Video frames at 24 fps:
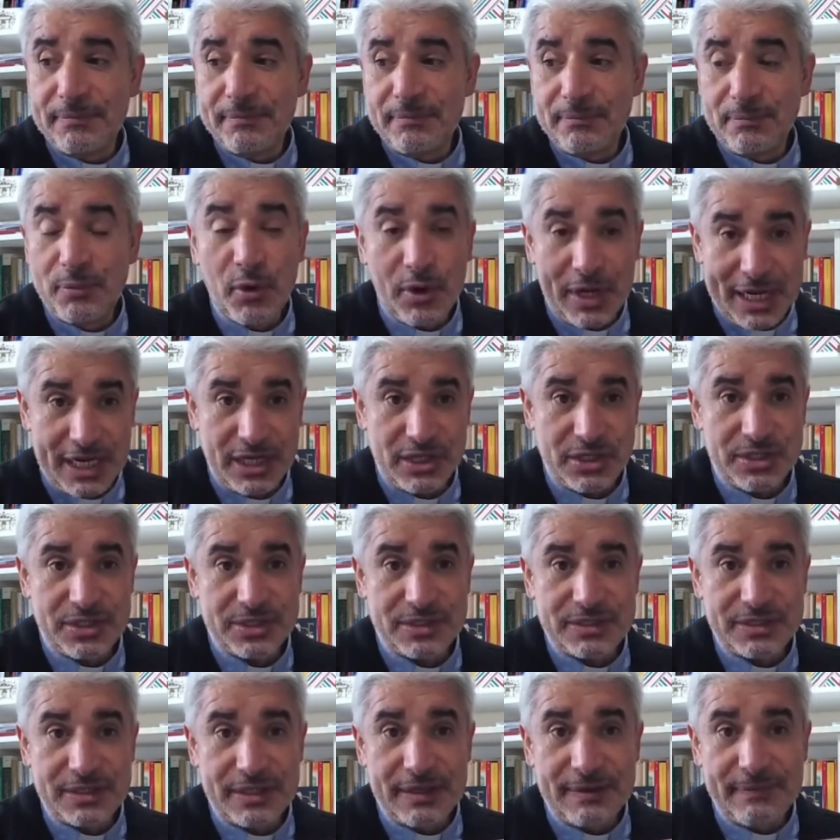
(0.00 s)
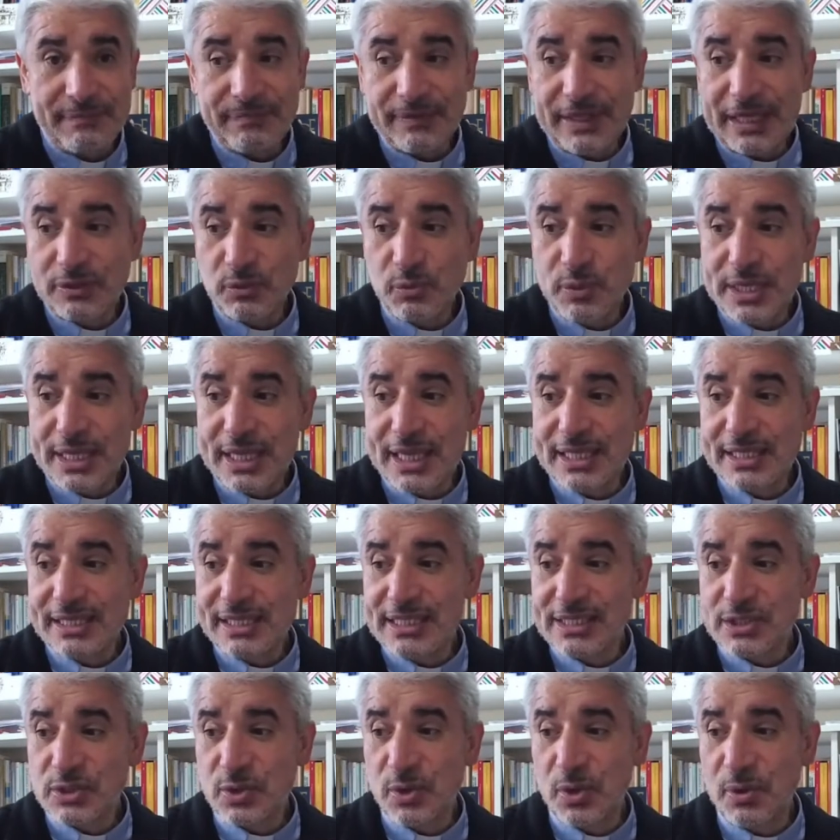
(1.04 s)
vocation that we can
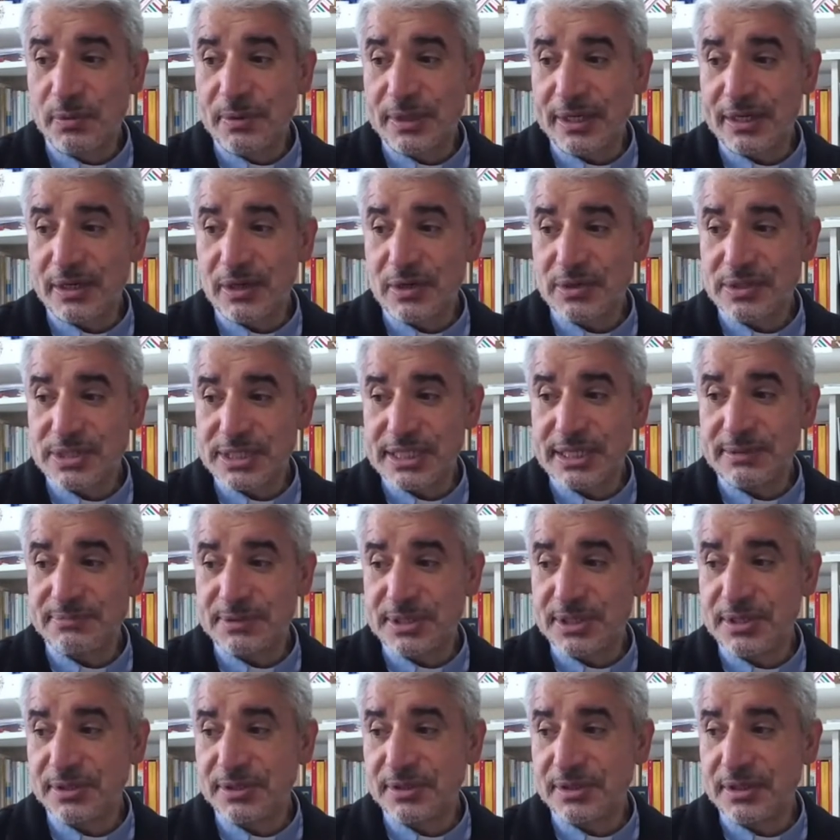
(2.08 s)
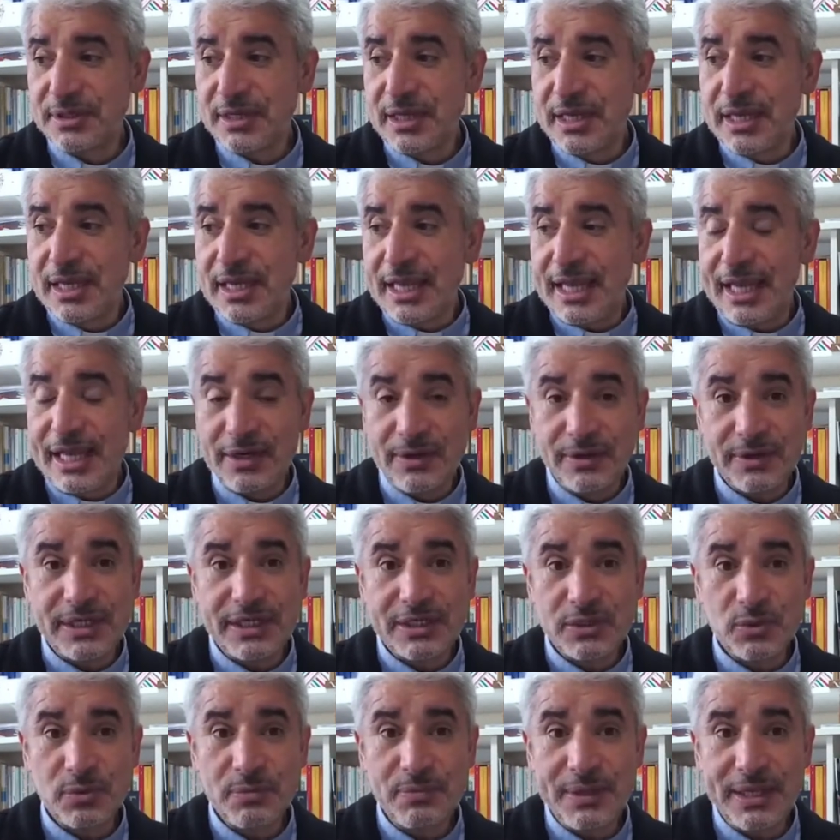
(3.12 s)
discover in Concepcion in order
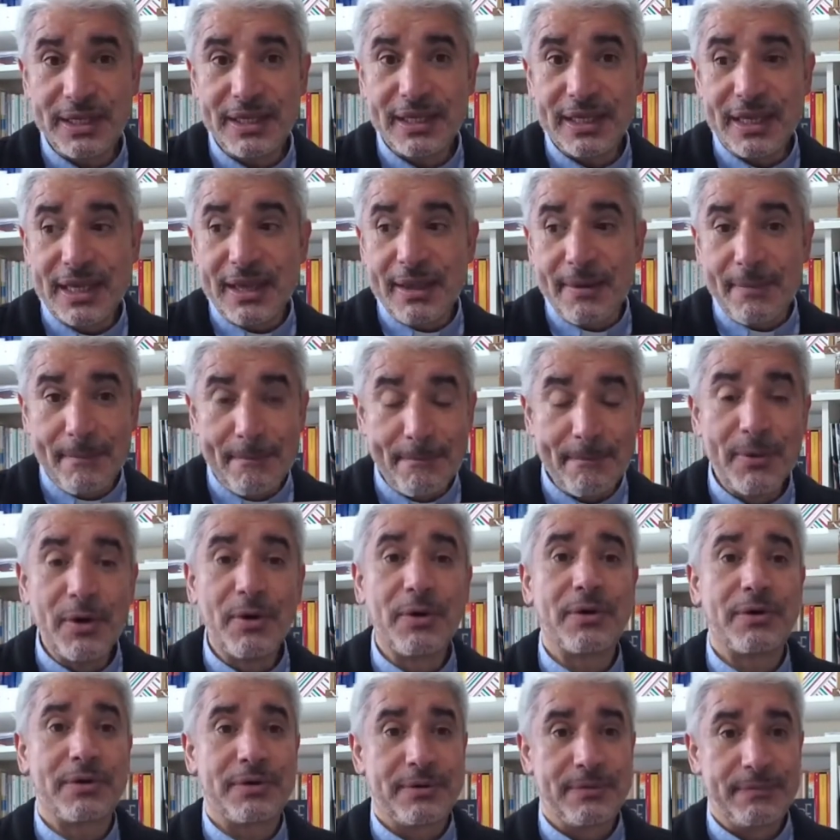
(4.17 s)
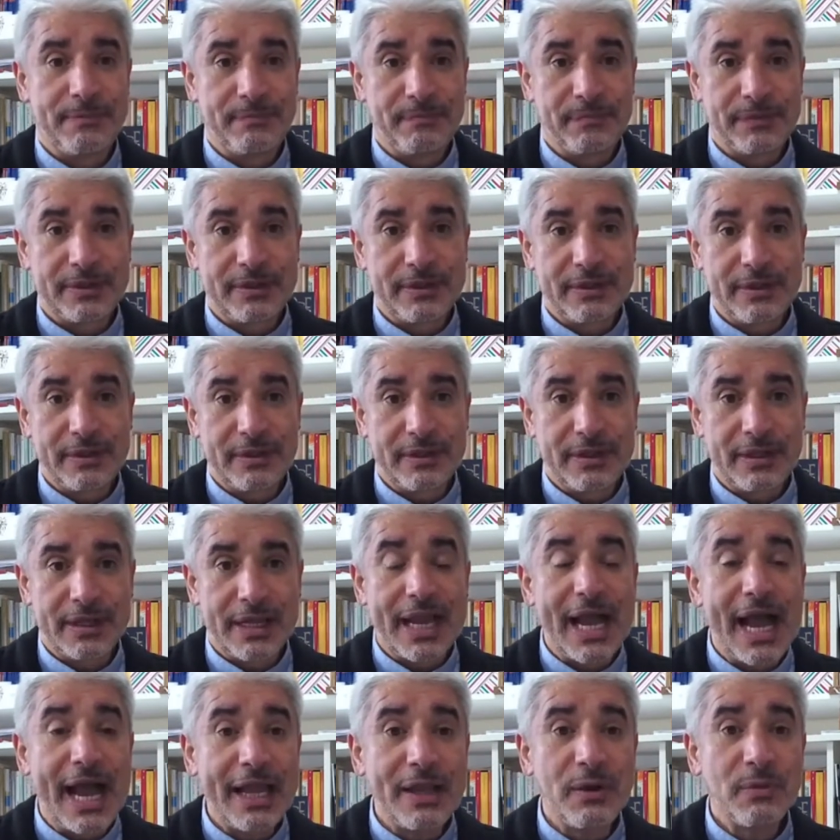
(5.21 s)
to be more
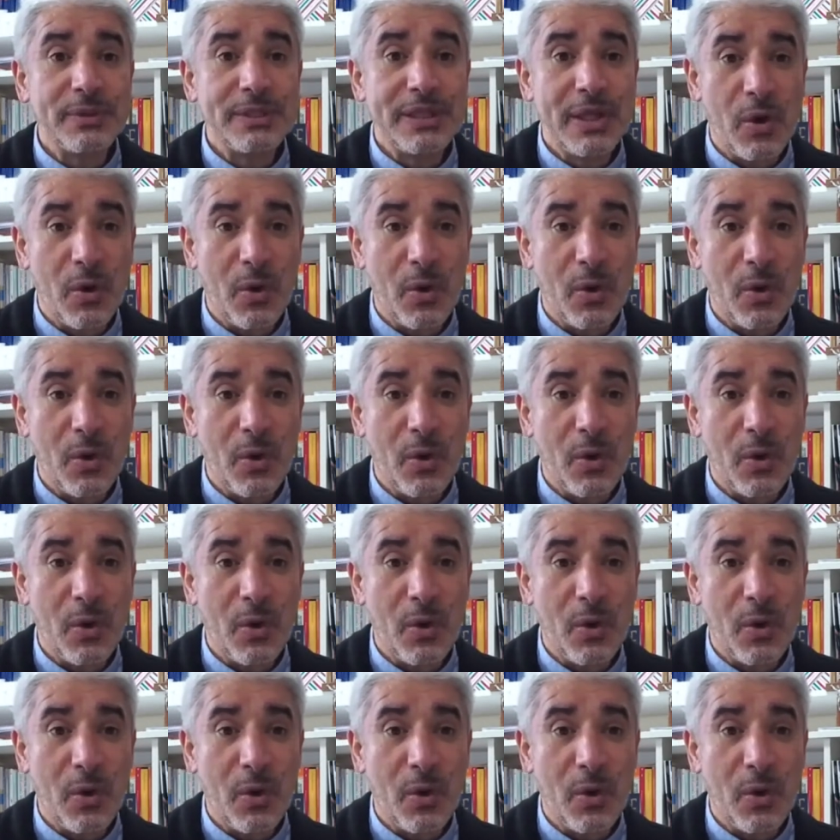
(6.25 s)
kind with the